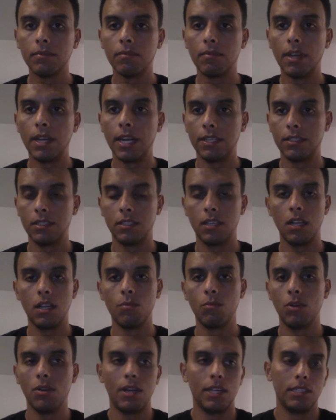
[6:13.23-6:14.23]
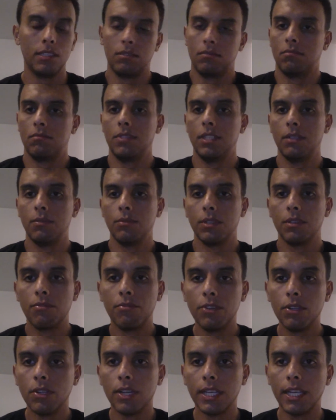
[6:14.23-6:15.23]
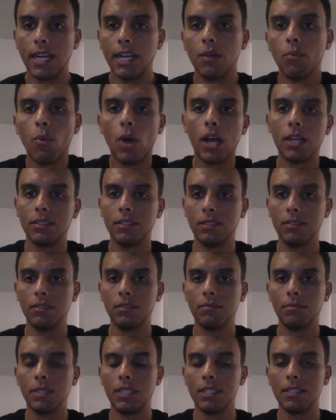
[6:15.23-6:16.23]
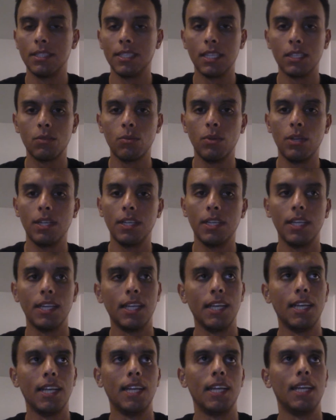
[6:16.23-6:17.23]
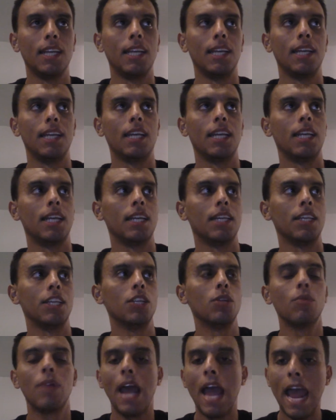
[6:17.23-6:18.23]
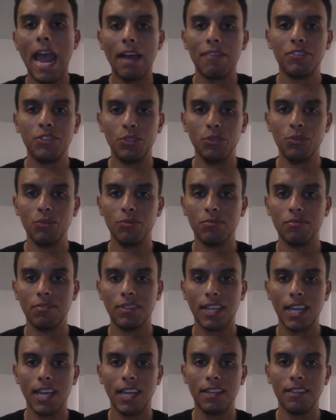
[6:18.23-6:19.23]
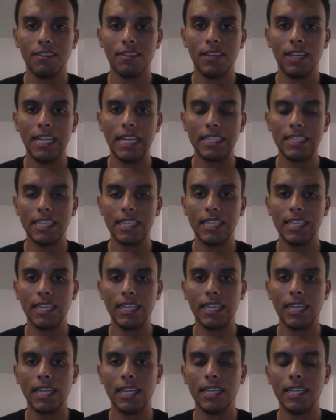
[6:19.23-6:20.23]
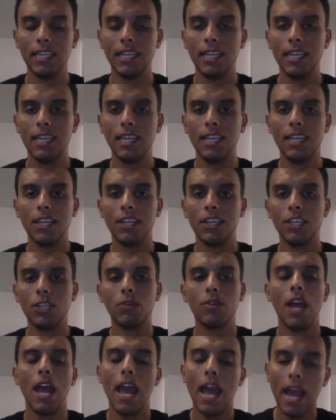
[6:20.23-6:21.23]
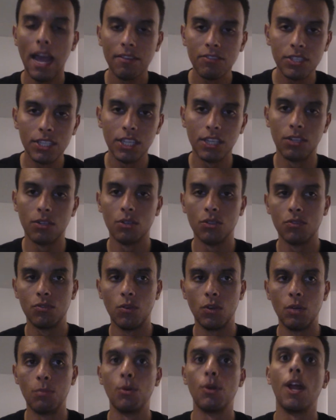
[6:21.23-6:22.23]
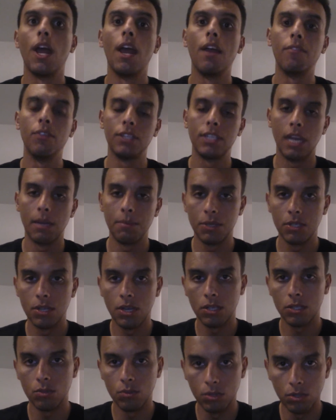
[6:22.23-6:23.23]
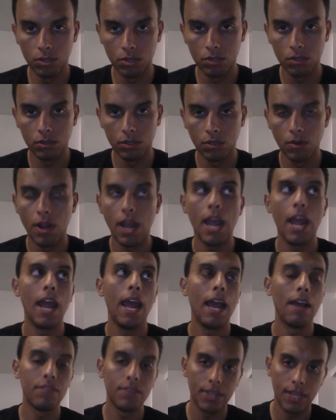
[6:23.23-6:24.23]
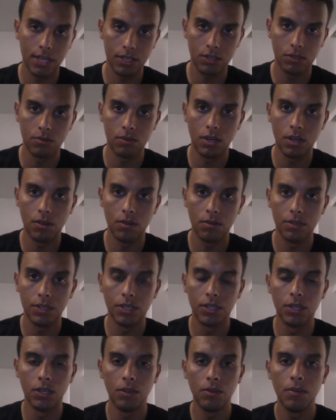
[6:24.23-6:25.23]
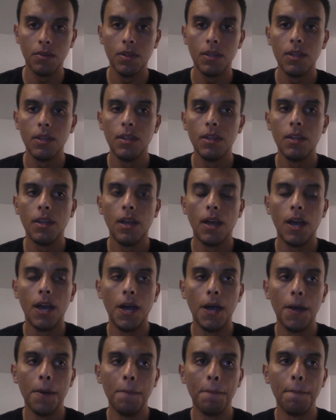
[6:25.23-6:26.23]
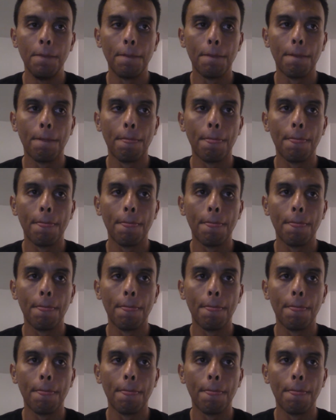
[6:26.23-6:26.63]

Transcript: And I just tell them, well, I just didn't really feel like it. I didn't want to, because guess what? You don't have to, okay? And that's the thing. And you don't have to get a girl's phone number every time you talk to a girl. You don't have to ask her out, you know? And